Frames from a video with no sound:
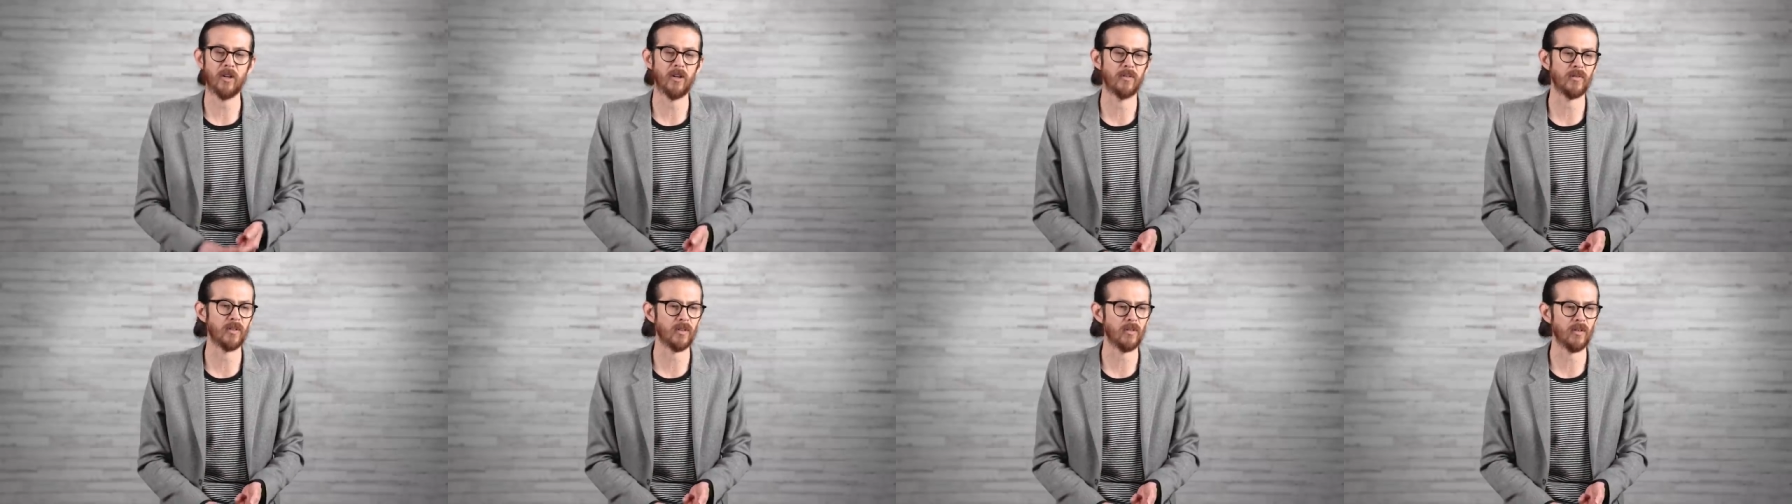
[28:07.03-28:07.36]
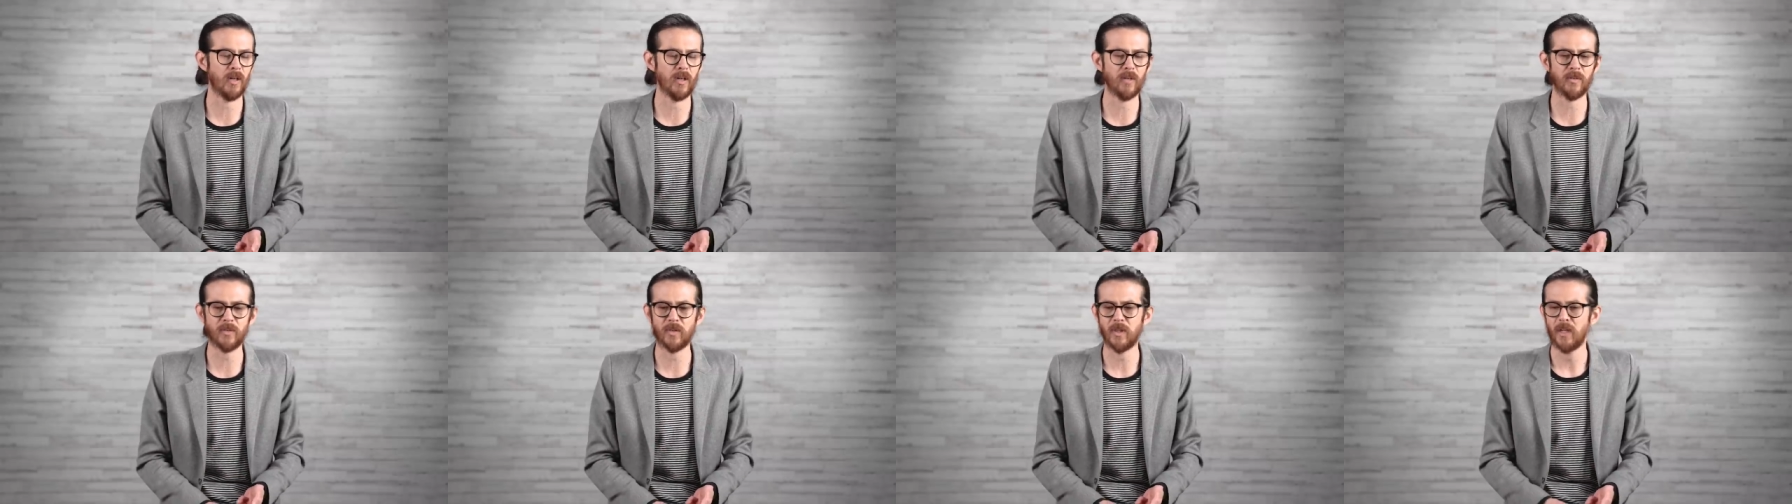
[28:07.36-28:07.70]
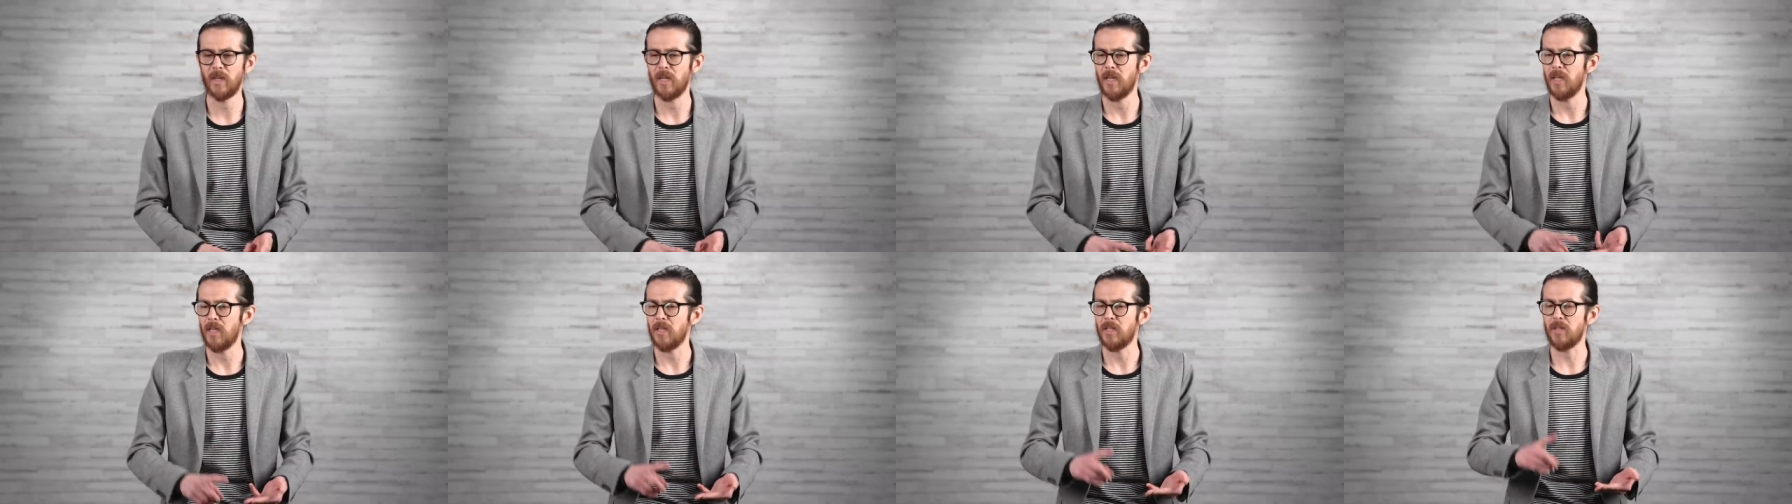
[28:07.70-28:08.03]
overgrowth.
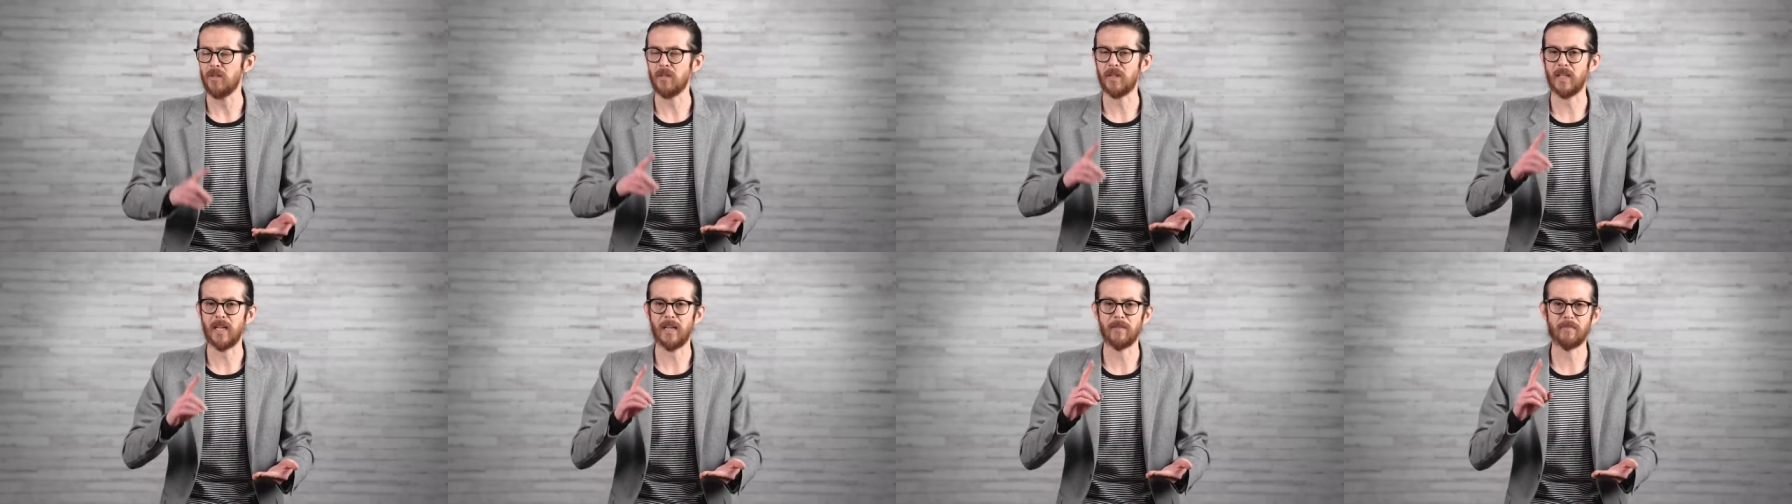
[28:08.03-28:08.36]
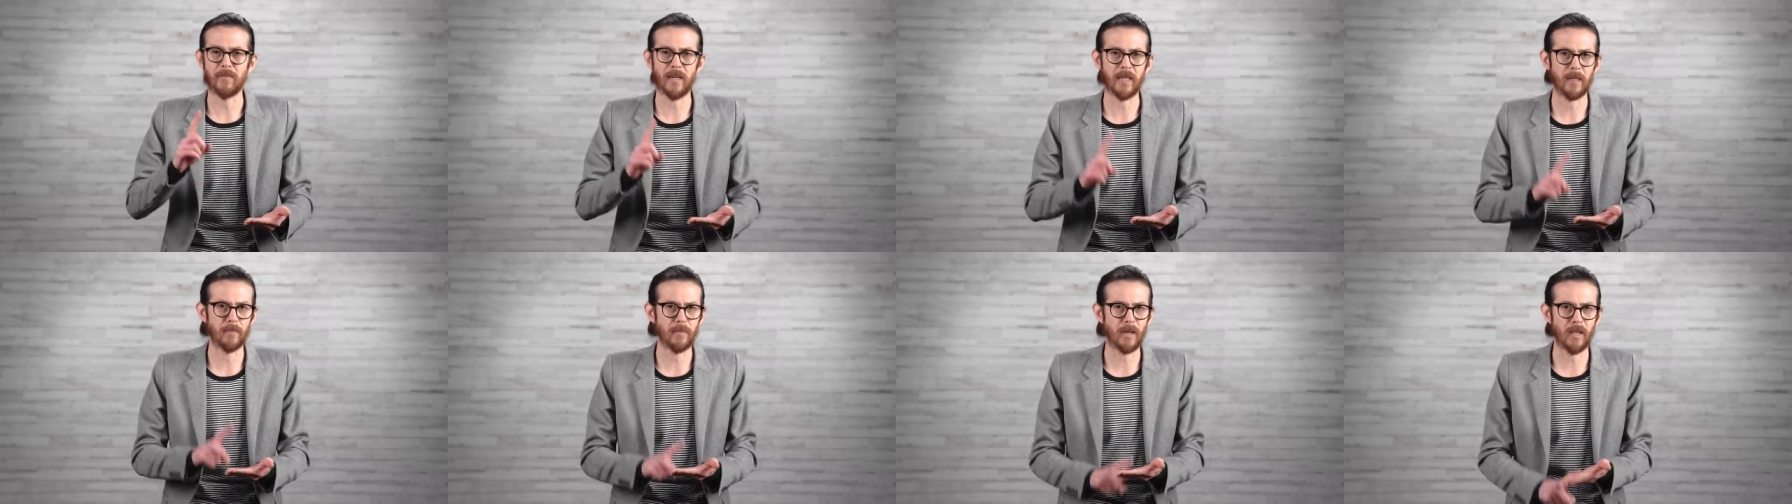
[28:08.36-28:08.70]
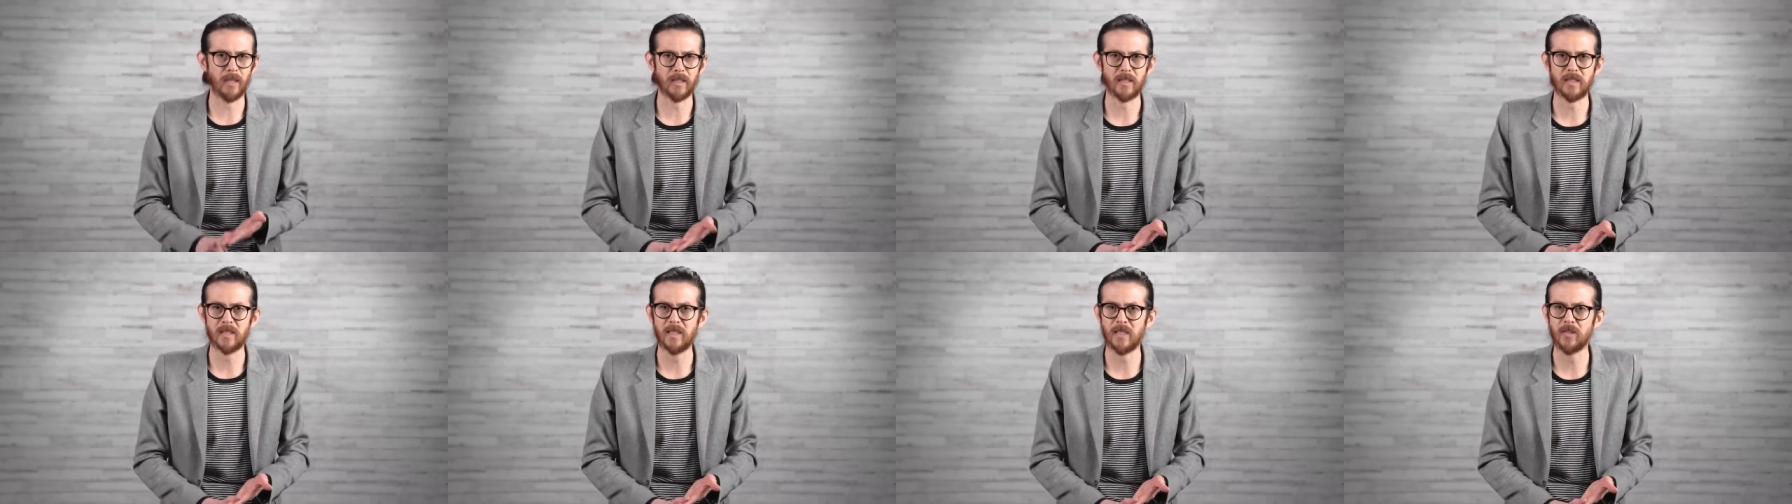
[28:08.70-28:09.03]
You could have
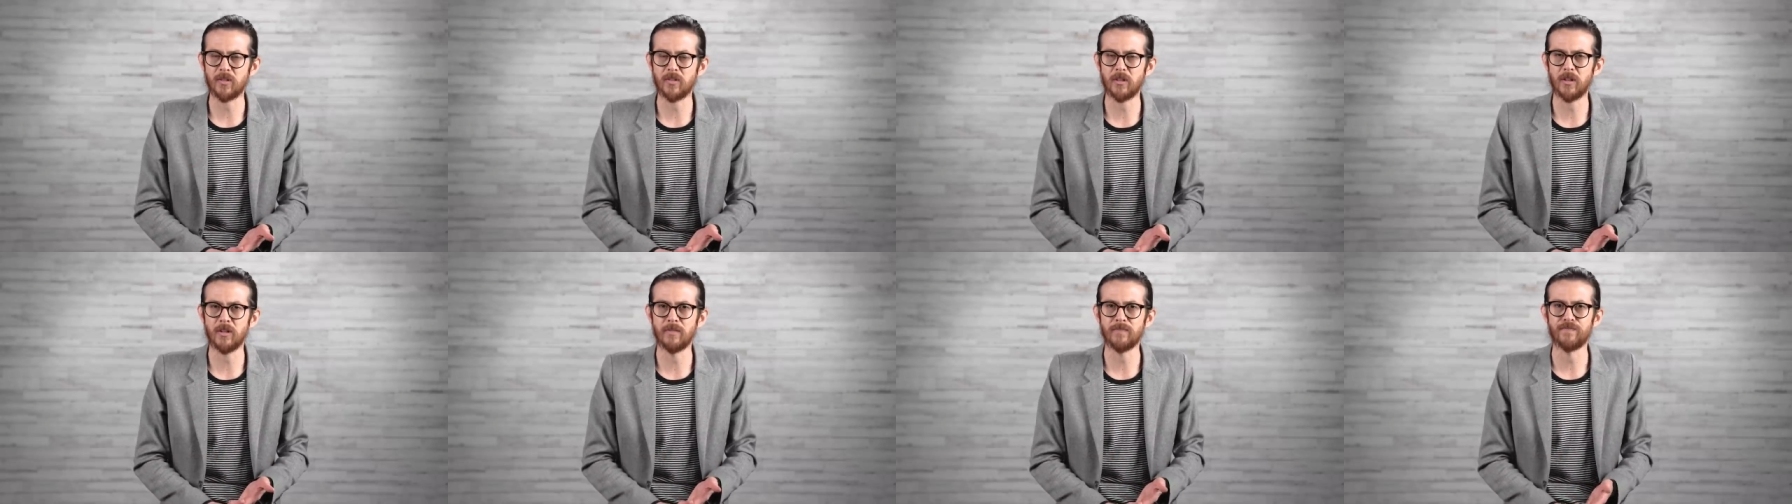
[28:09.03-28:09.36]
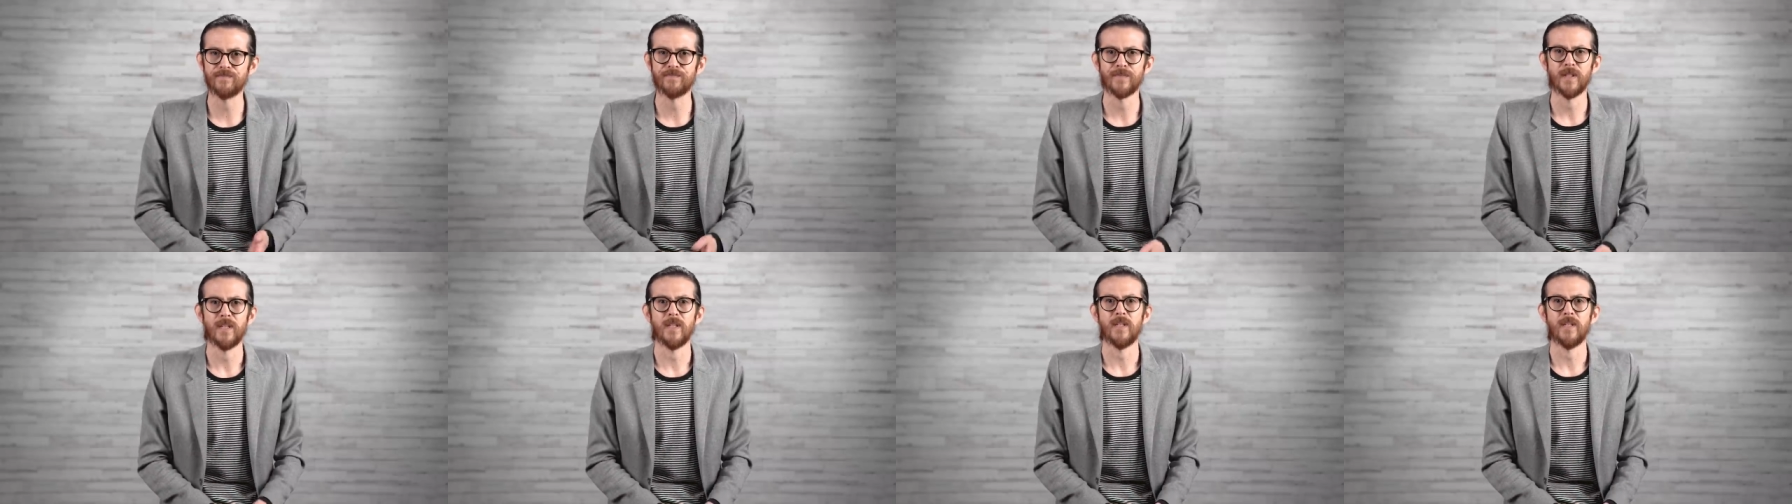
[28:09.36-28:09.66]
metabolic syndrome.